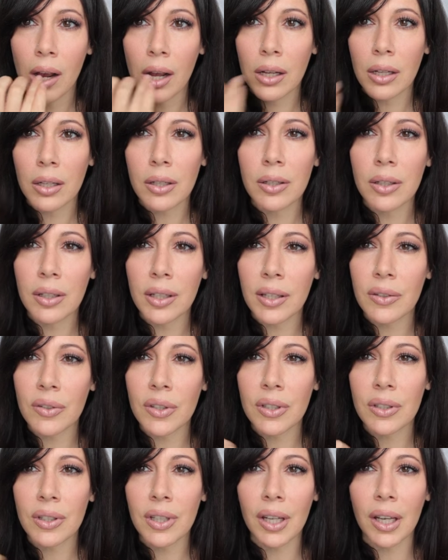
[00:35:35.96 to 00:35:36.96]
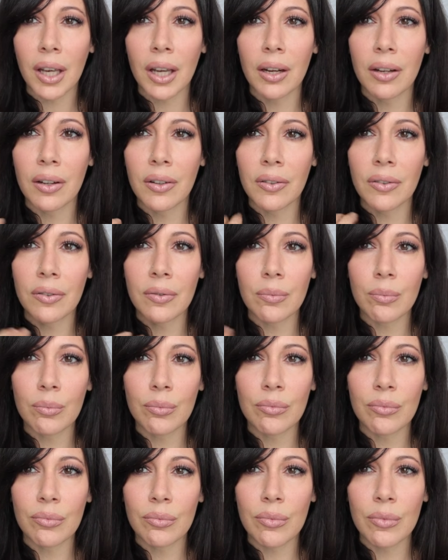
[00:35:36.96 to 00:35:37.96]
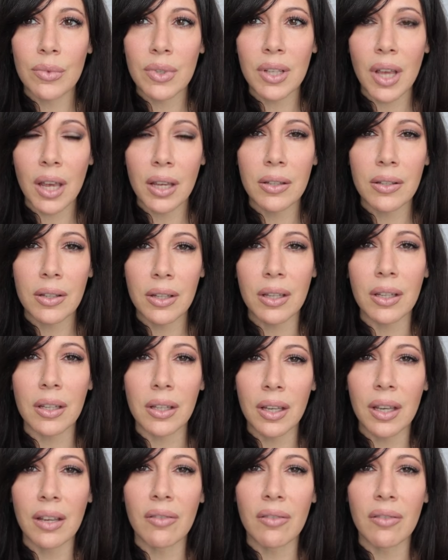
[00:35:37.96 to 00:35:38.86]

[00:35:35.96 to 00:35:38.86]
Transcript: Because it gives that kind of sexy,